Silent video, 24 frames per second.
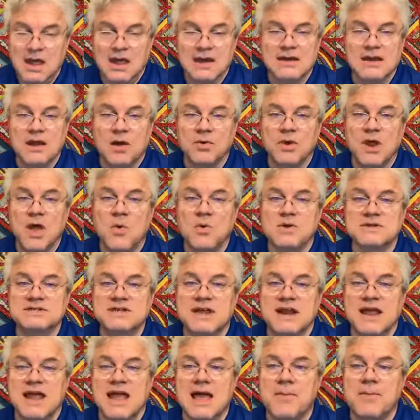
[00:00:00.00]
Don't know what's
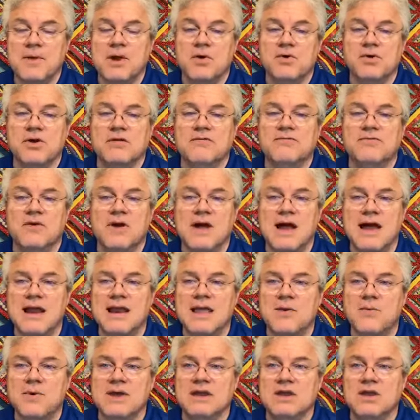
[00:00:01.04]
going to happen on Good
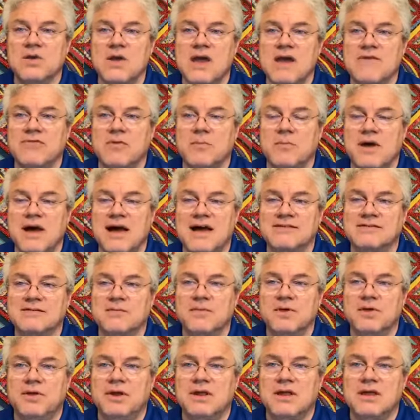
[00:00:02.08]
Friday. We do have the
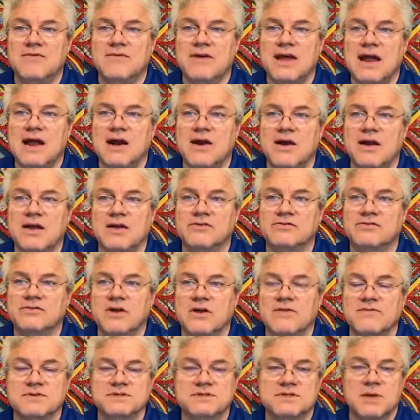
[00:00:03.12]
possibility of airing a
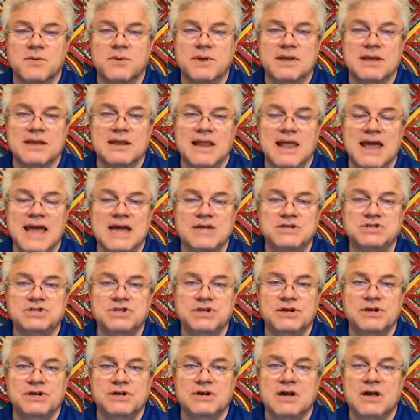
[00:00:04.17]
service that we did last
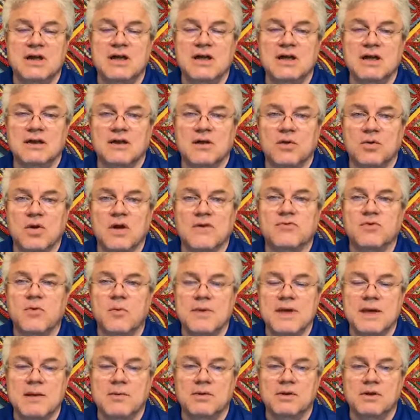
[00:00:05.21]
year. Don't know if we'll
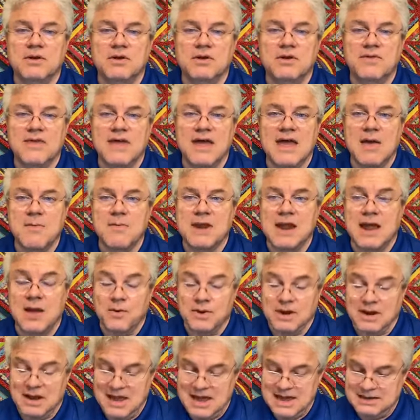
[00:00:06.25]
be able to do that, but I
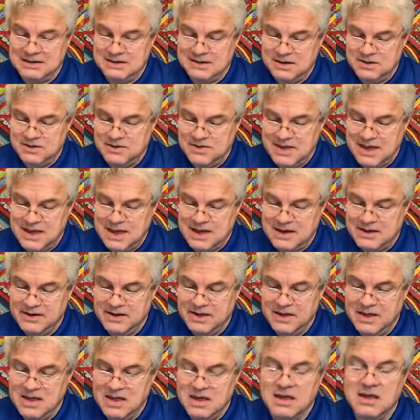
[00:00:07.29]
would like to do that.
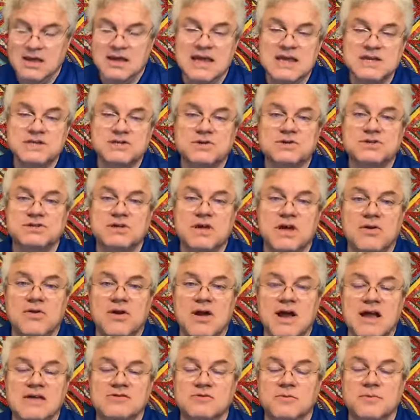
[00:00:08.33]
Easter
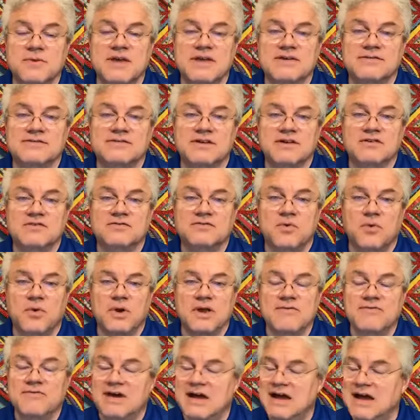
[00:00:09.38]
sunrise will be at
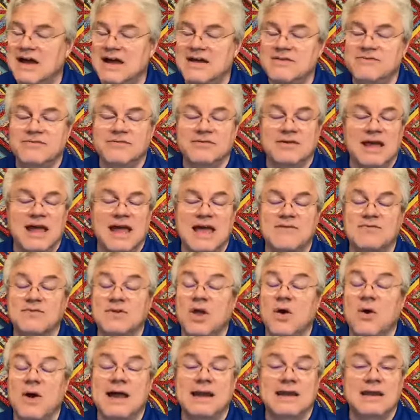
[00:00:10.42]
6:45. I have
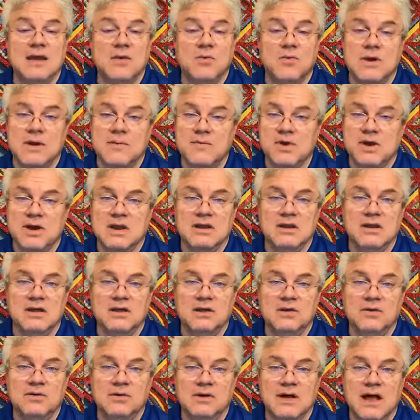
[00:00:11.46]
no idea what I'm going to
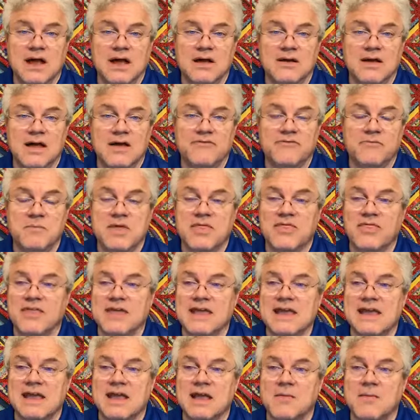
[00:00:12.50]
do. I've been
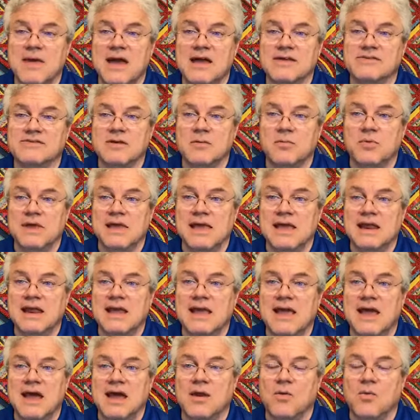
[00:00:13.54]
thinking about simply getting
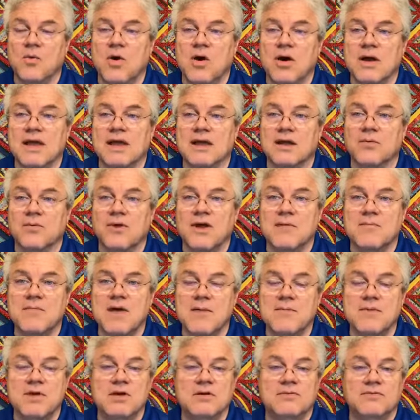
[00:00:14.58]
out and walking around my
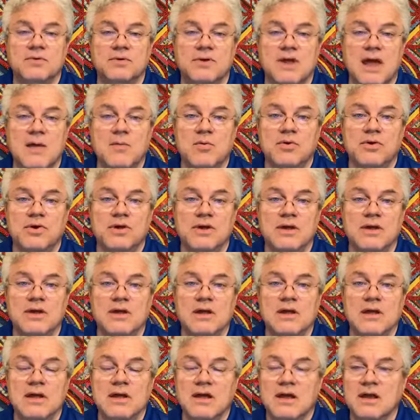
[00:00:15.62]
beautiful neighborhood
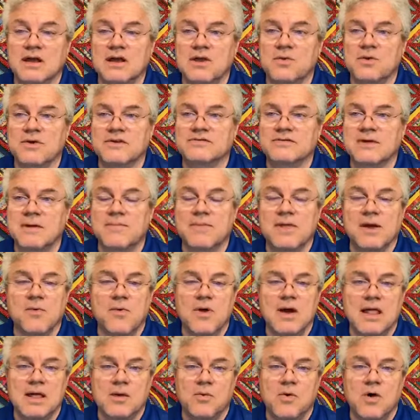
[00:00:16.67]
and doing something
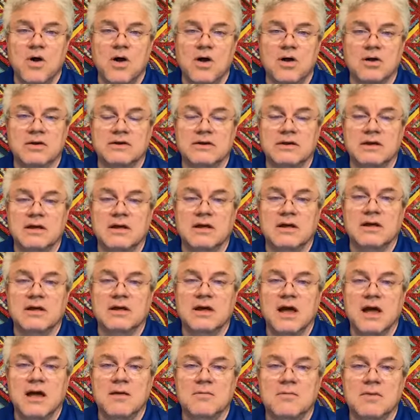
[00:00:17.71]
while I walked.
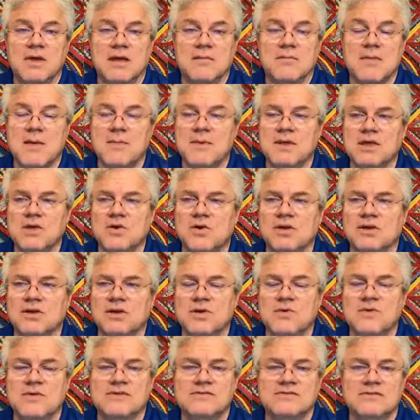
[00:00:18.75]
And maybe you could
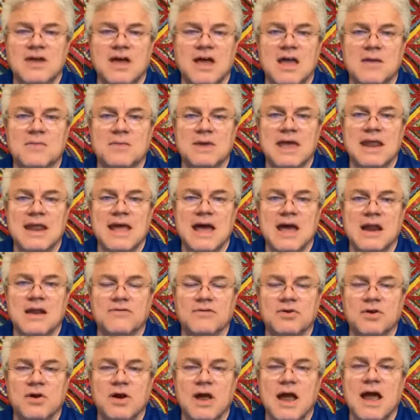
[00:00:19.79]
do the same. Get out of
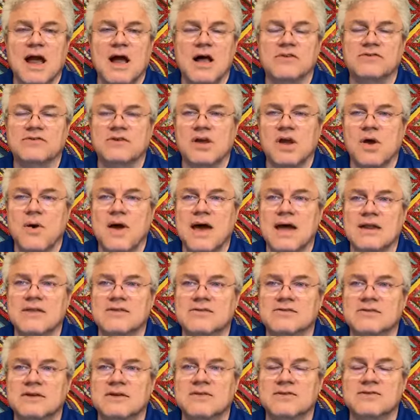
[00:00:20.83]
your house and go out and
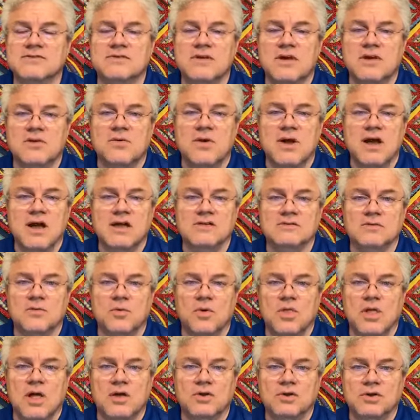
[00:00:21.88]
see the sunrise, and
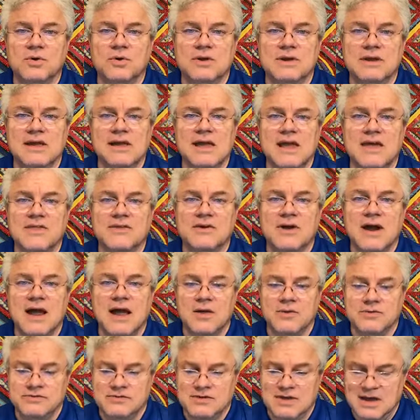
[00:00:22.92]
we'll all do it together
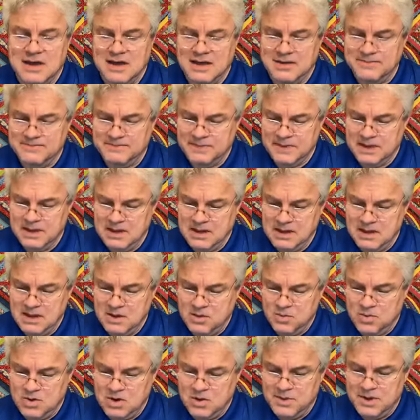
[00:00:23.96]
outside
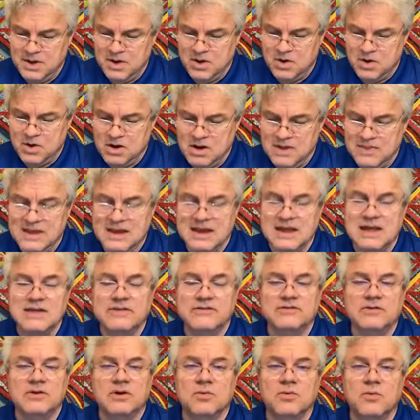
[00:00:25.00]
where we are. And then
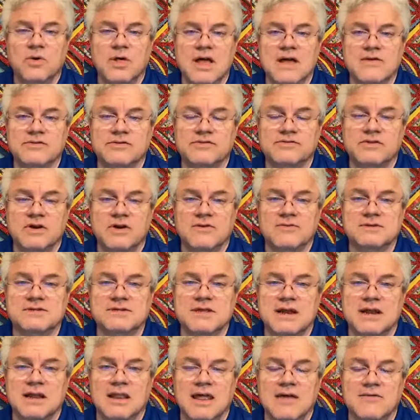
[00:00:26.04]
Easter, we'll have a service
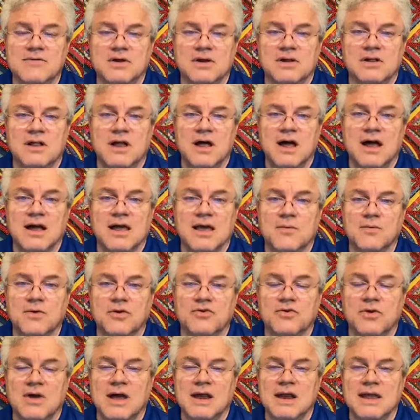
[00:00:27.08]
at 11 o'clock, and we're
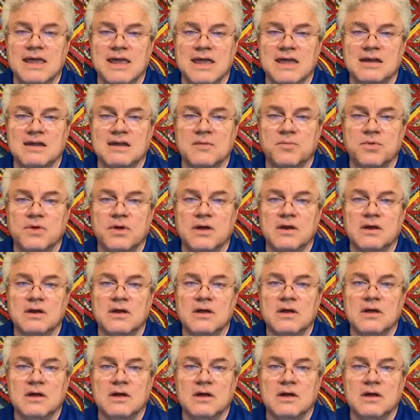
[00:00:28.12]
trying again to put